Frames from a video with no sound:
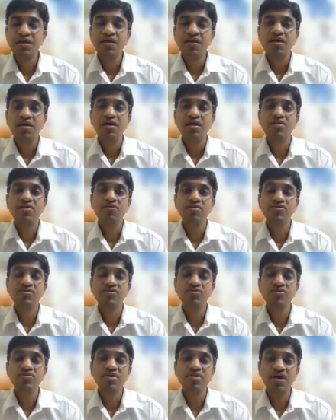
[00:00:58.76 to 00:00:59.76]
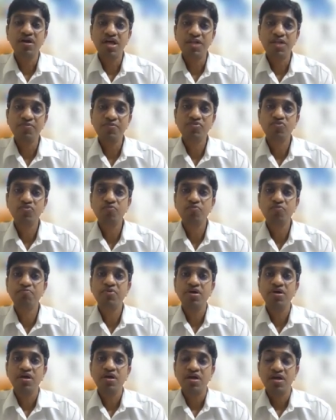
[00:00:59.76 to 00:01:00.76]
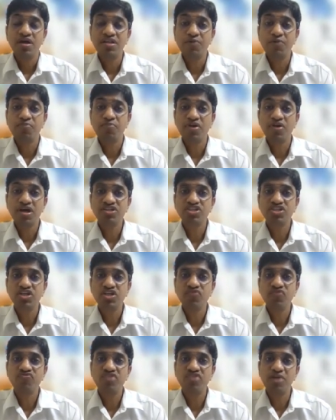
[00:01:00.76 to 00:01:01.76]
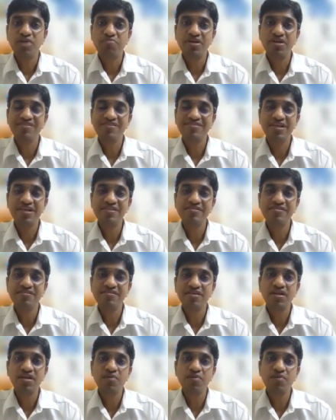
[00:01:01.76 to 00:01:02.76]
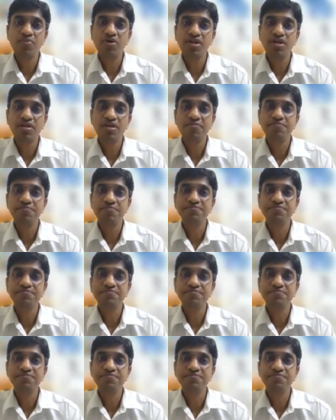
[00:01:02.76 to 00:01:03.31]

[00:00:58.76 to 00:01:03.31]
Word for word: it also helps to in the production of red blood cells in our body.